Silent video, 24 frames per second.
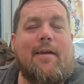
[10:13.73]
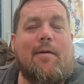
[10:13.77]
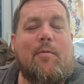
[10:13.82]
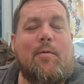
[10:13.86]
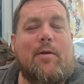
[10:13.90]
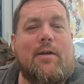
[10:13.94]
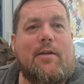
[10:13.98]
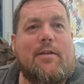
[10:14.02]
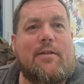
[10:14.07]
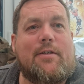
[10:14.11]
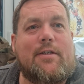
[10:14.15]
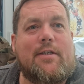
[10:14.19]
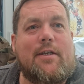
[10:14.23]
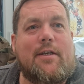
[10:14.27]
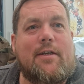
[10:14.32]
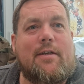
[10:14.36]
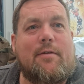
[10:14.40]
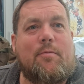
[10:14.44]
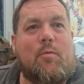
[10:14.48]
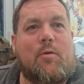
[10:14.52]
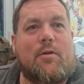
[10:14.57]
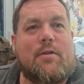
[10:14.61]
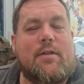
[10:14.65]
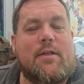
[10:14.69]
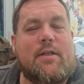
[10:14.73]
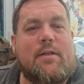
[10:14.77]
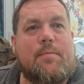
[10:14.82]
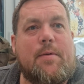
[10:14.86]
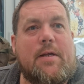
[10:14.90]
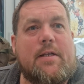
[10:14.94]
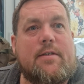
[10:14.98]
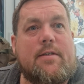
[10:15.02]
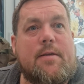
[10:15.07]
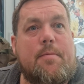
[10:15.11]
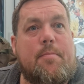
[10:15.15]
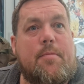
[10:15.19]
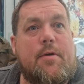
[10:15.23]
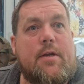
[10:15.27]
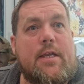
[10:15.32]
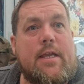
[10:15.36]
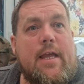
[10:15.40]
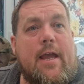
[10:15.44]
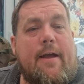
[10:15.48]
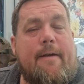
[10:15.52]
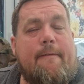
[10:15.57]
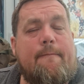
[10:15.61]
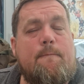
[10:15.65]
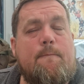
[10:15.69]
which wasn't expecting. But
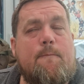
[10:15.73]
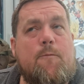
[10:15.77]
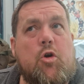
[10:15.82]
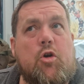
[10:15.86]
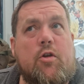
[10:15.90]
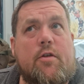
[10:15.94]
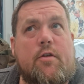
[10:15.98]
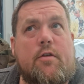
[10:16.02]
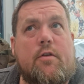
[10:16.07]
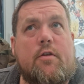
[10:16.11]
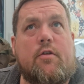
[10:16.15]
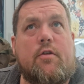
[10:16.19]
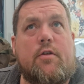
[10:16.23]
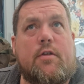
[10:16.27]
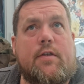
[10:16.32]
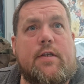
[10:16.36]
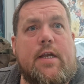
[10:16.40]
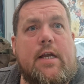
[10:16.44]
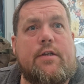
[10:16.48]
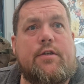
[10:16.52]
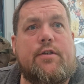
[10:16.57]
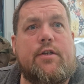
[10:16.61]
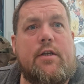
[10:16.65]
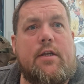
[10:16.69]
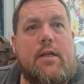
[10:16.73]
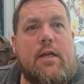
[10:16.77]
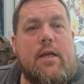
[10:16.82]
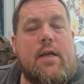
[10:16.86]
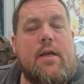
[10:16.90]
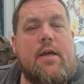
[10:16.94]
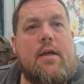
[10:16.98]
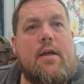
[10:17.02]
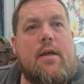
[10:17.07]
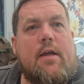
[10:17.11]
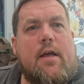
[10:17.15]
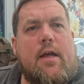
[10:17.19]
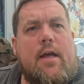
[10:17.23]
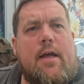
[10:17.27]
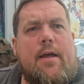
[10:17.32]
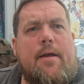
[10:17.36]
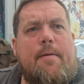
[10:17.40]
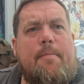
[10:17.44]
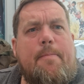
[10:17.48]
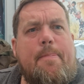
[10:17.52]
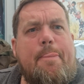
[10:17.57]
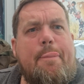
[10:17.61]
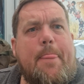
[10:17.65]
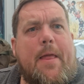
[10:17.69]
yeah, good session.
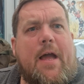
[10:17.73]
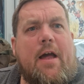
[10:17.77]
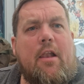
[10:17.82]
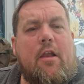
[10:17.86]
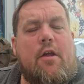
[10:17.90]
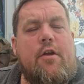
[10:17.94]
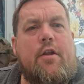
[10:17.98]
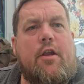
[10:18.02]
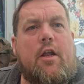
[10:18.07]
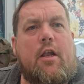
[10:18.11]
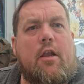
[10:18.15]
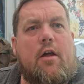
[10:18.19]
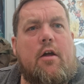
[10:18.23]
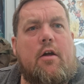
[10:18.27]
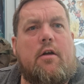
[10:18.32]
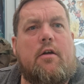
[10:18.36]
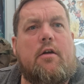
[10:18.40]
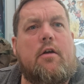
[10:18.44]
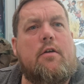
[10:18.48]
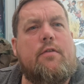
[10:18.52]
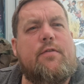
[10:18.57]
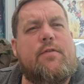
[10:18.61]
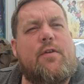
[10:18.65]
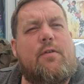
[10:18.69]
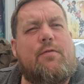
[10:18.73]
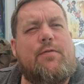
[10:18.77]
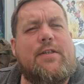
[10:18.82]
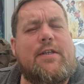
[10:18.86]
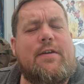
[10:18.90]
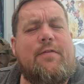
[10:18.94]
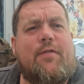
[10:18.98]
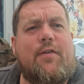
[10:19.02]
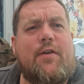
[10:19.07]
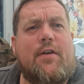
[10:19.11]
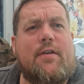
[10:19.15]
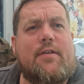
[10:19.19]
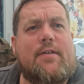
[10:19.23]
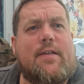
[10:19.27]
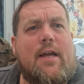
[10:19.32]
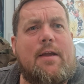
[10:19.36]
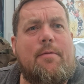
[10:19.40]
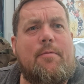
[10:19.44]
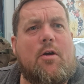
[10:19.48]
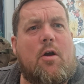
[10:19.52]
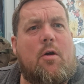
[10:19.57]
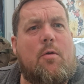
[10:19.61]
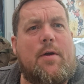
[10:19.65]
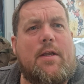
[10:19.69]
I learned a lot. It's obviously first
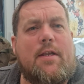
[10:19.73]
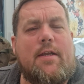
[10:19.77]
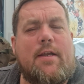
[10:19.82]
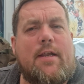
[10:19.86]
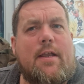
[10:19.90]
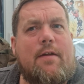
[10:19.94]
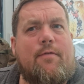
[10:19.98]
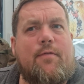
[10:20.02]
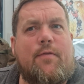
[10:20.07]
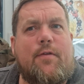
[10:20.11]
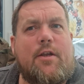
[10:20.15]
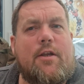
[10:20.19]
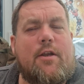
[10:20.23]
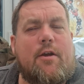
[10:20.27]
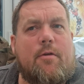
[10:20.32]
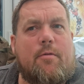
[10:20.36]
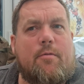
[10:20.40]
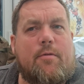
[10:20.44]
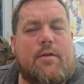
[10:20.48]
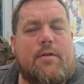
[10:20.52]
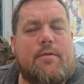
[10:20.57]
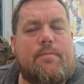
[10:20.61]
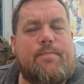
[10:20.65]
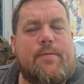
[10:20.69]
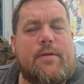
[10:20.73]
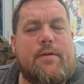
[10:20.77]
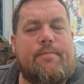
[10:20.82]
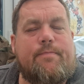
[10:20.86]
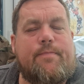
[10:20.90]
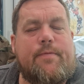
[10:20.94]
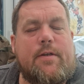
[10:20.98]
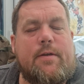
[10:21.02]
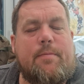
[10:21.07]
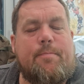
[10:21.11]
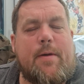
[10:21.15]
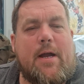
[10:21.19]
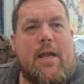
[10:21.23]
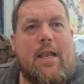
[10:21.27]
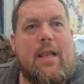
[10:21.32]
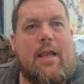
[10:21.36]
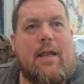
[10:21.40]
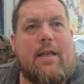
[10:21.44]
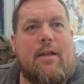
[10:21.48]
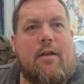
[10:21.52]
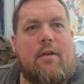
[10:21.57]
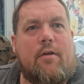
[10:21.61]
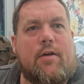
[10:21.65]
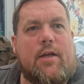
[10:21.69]
time going. You never, you might
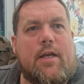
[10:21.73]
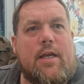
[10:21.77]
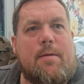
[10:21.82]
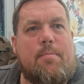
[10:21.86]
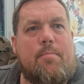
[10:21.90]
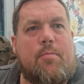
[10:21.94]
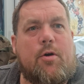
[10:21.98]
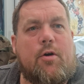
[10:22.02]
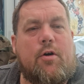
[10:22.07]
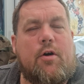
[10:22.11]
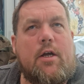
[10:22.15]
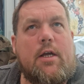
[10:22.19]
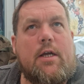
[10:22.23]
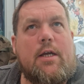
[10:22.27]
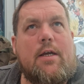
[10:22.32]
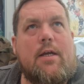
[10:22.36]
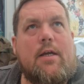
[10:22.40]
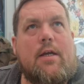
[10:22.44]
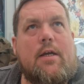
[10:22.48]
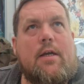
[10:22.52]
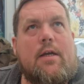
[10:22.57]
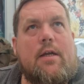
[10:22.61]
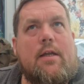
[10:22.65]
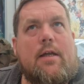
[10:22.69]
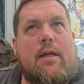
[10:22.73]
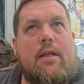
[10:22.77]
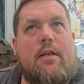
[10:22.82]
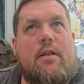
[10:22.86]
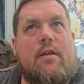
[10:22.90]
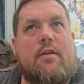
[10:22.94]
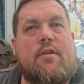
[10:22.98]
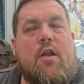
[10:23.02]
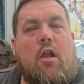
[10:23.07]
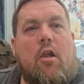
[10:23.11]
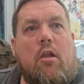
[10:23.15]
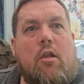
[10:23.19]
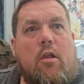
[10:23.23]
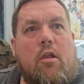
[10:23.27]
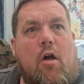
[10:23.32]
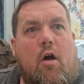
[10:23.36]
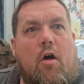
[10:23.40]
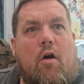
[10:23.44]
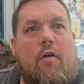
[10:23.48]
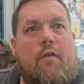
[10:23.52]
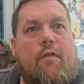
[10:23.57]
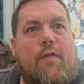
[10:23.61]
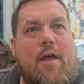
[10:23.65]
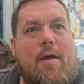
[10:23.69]
land lucky, but there's a
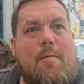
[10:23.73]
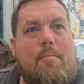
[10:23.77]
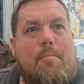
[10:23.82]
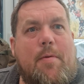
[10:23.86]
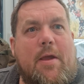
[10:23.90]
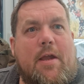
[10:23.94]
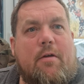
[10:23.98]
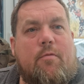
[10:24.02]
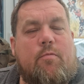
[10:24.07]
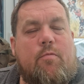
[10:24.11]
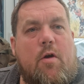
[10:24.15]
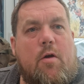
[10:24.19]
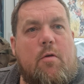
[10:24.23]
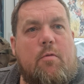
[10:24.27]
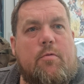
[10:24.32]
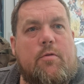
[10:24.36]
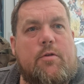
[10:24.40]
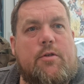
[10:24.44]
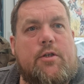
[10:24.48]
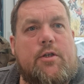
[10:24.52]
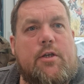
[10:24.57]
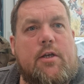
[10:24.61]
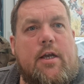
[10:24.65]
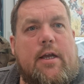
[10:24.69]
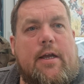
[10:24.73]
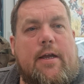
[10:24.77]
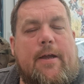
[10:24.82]
lot of them big roach